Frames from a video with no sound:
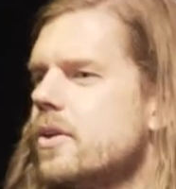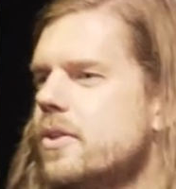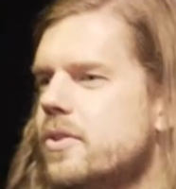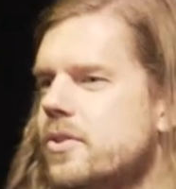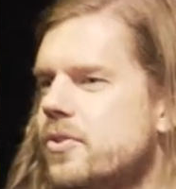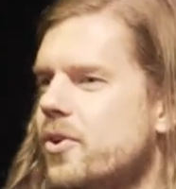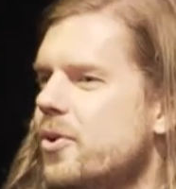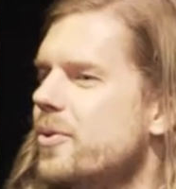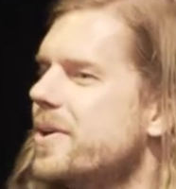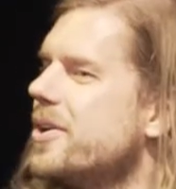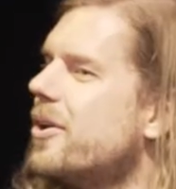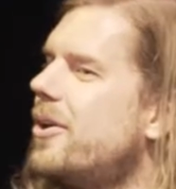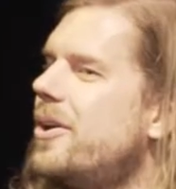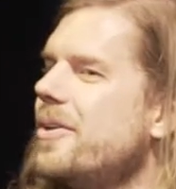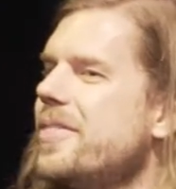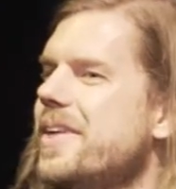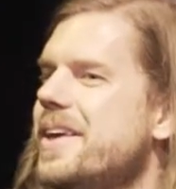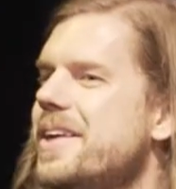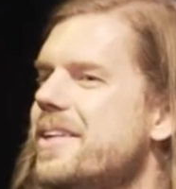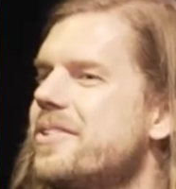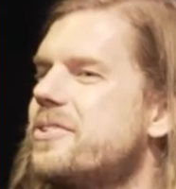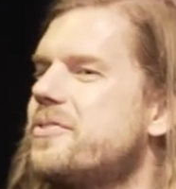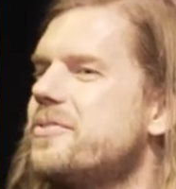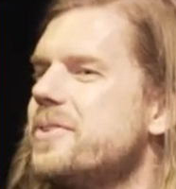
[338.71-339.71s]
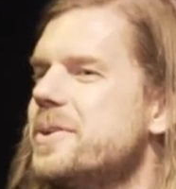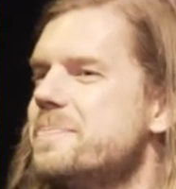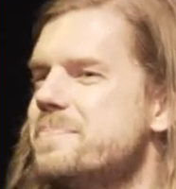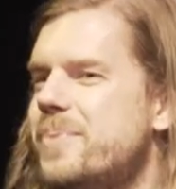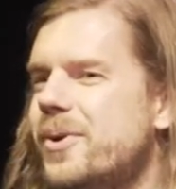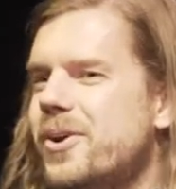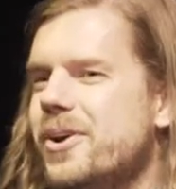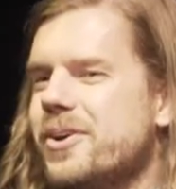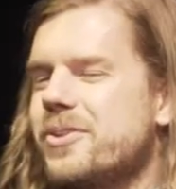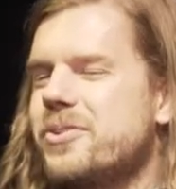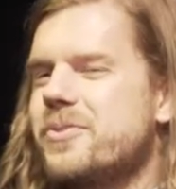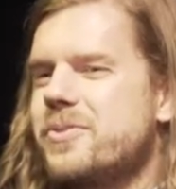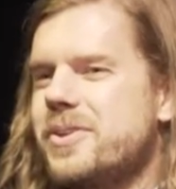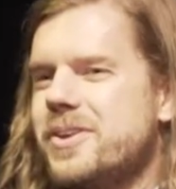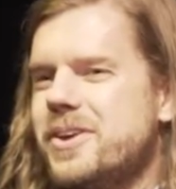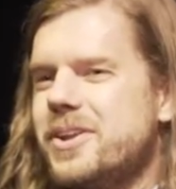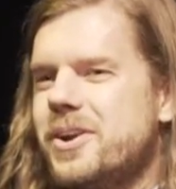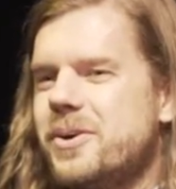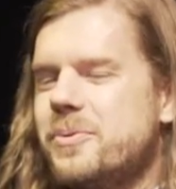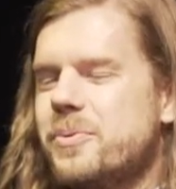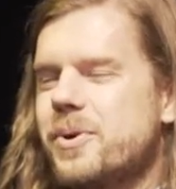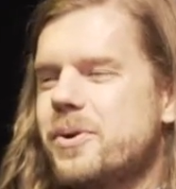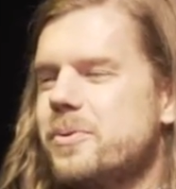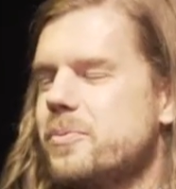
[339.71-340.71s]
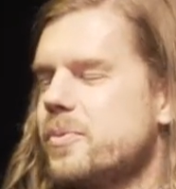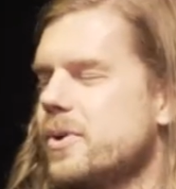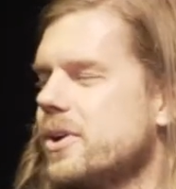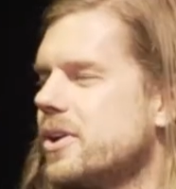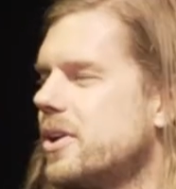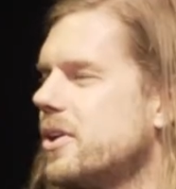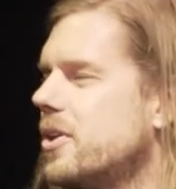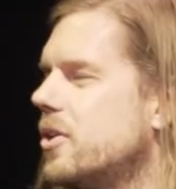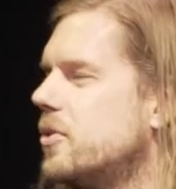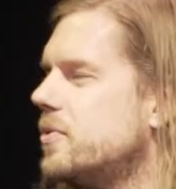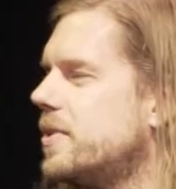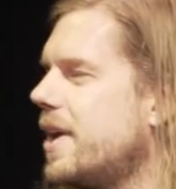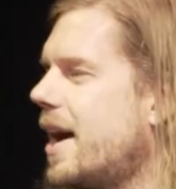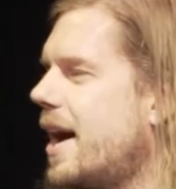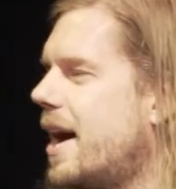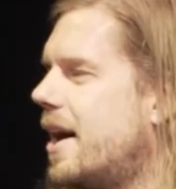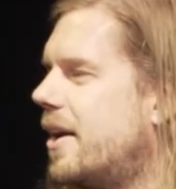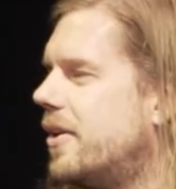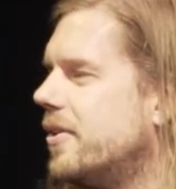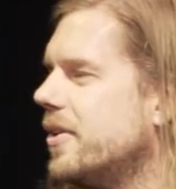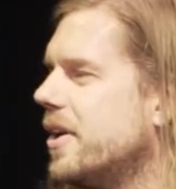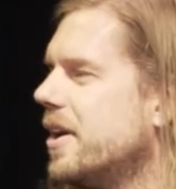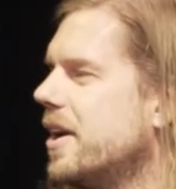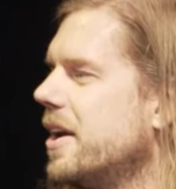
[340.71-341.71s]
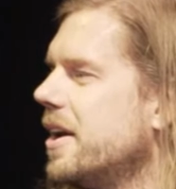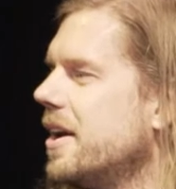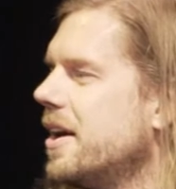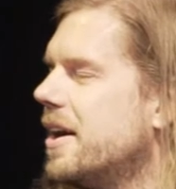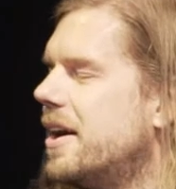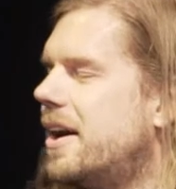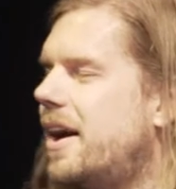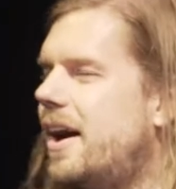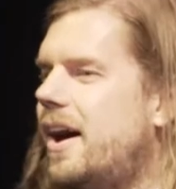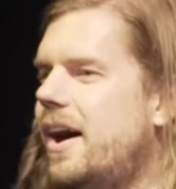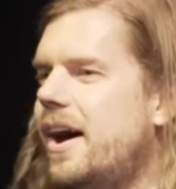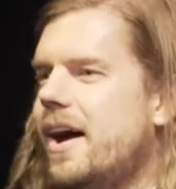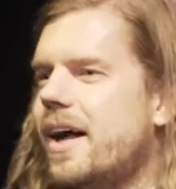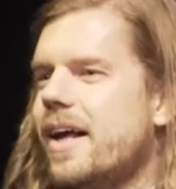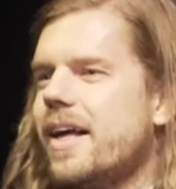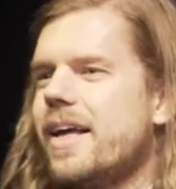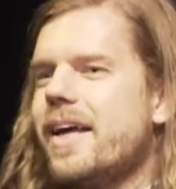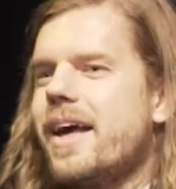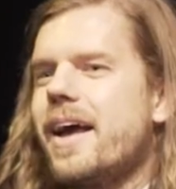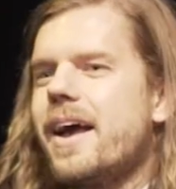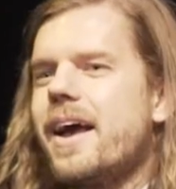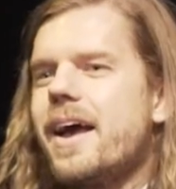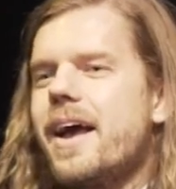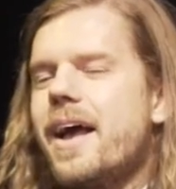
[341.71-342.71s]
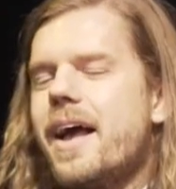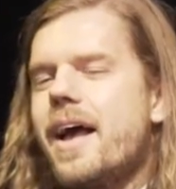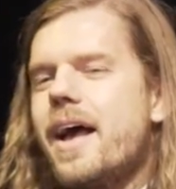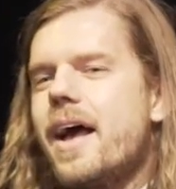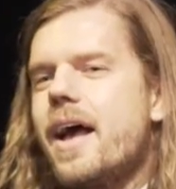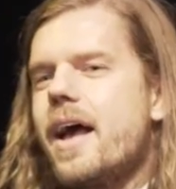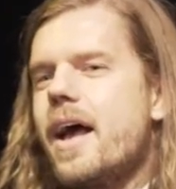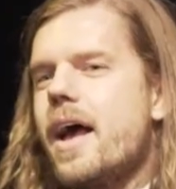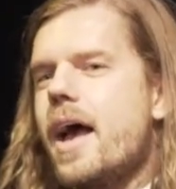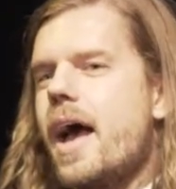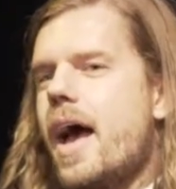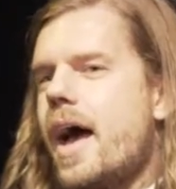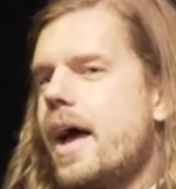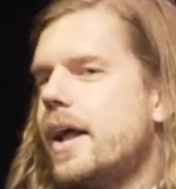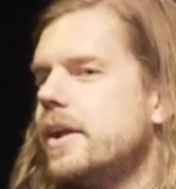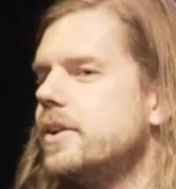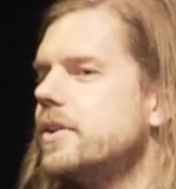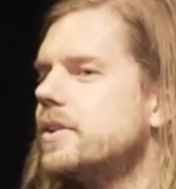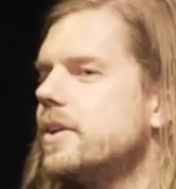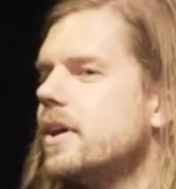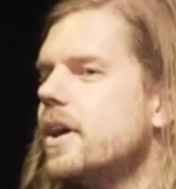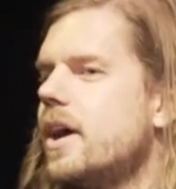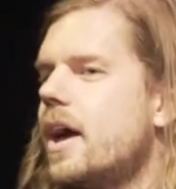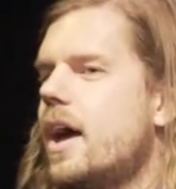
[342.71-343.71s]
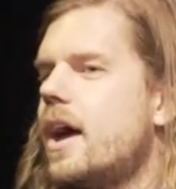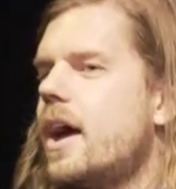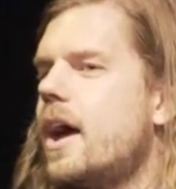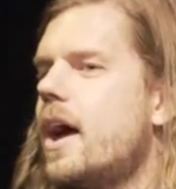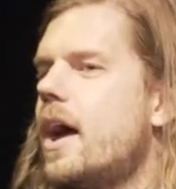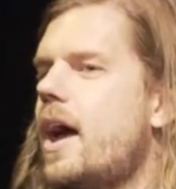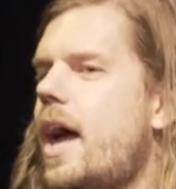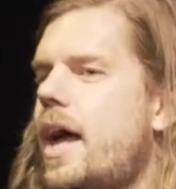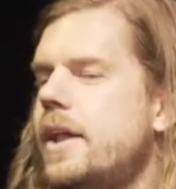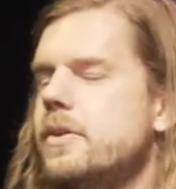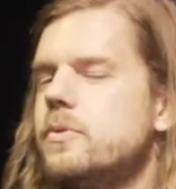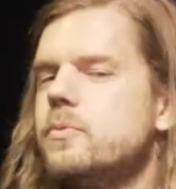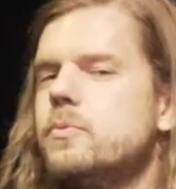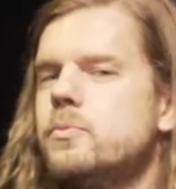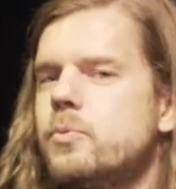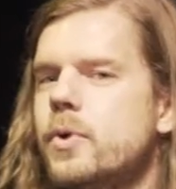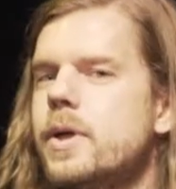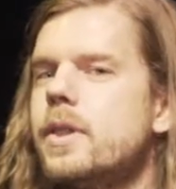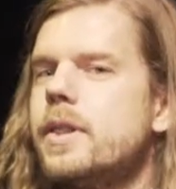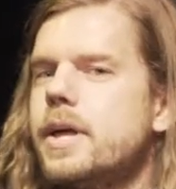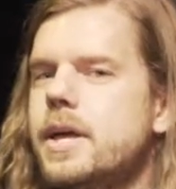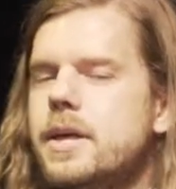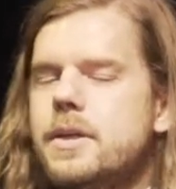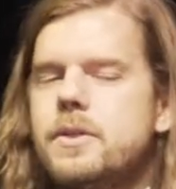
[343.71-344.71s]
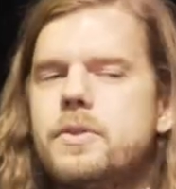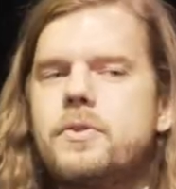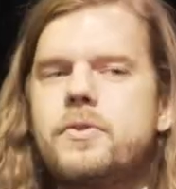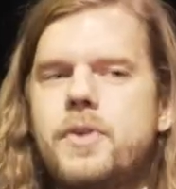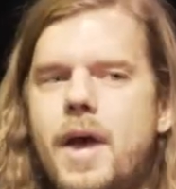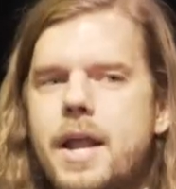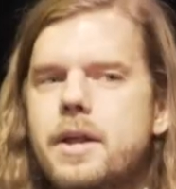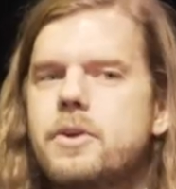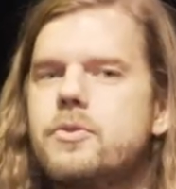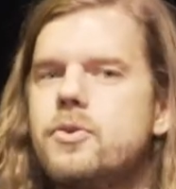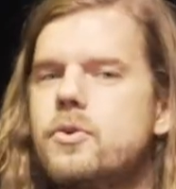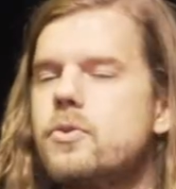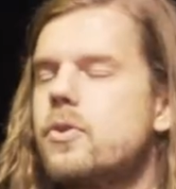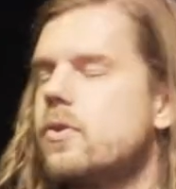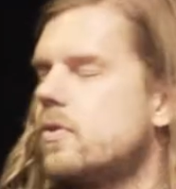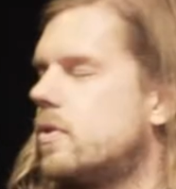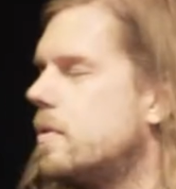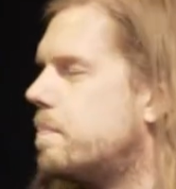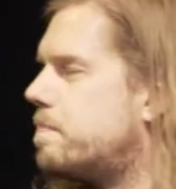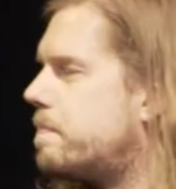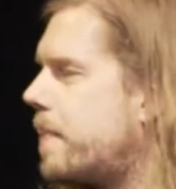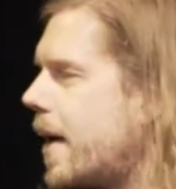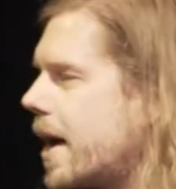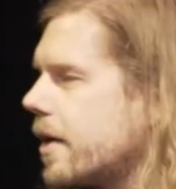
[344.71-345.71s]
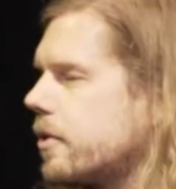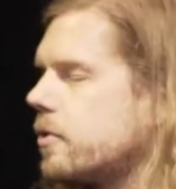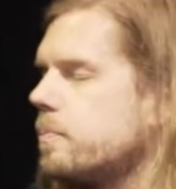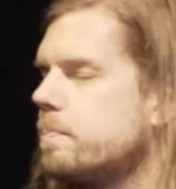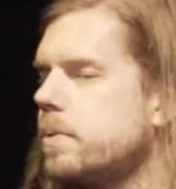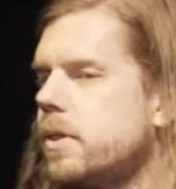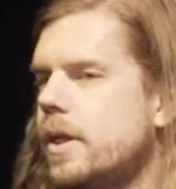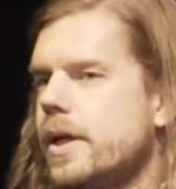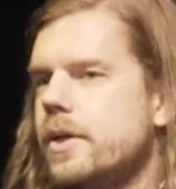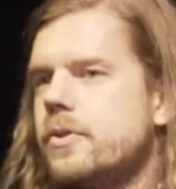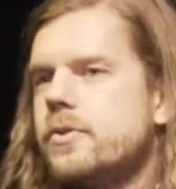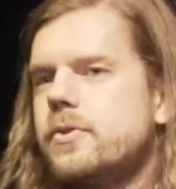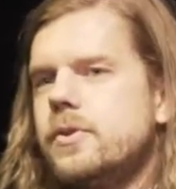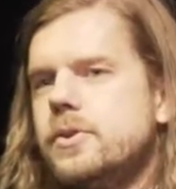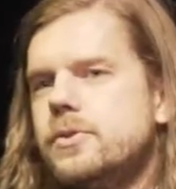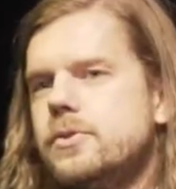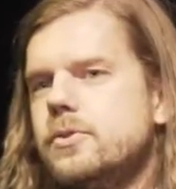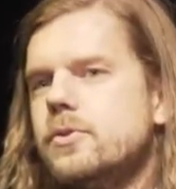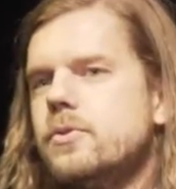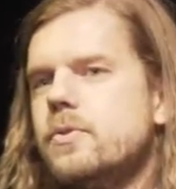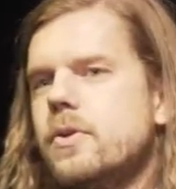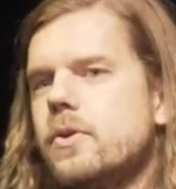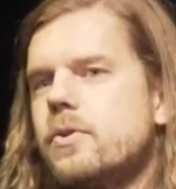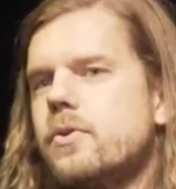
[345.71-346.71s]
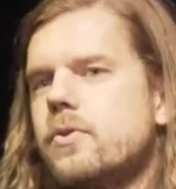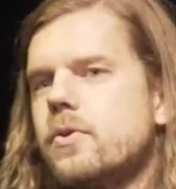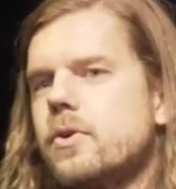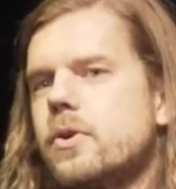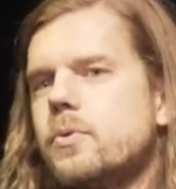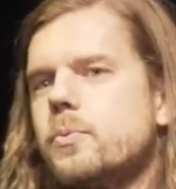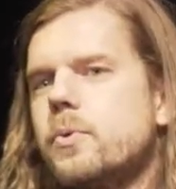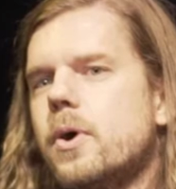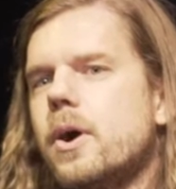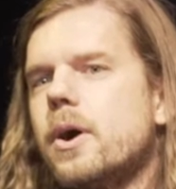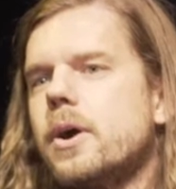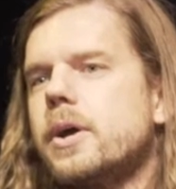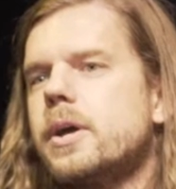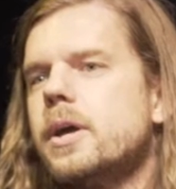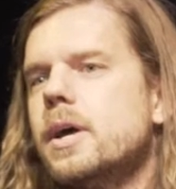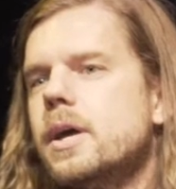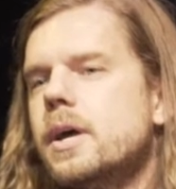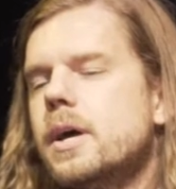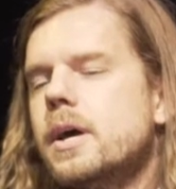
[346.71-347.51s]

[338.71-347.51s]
so in all the history books, you know, we're, we're going to go down. Uh, and, and really, Santa Cruz is the best place to do this sort of work.